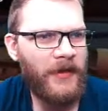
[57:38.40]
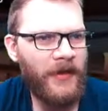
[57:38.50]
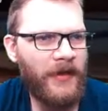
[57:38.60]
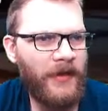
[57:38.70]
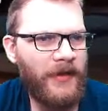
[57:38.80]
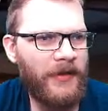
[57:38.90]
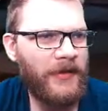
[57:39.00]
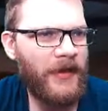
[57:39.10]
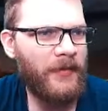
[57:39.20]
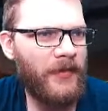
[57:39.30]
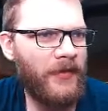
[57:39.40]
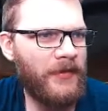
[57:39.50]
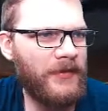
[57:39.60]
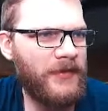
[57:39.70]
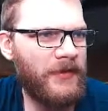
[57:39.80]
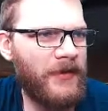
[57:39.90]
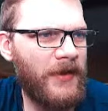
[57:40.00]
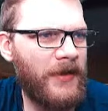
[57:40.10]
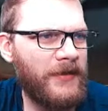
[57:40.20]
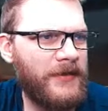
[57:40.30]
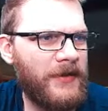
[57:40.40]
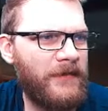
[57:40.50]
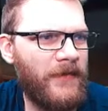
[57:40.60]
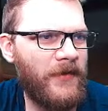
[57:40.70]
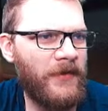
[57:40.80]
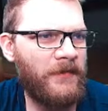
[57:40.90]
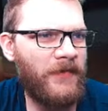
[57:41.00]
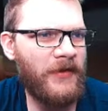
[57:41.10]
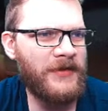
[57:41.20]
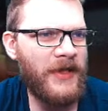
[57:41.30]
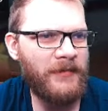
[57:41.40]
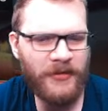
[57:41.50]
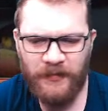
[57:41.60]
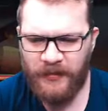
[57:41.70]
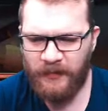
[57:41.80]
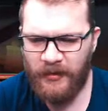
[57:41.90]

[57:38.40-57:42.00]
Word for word: and I'm um, also hunting for first time dupe on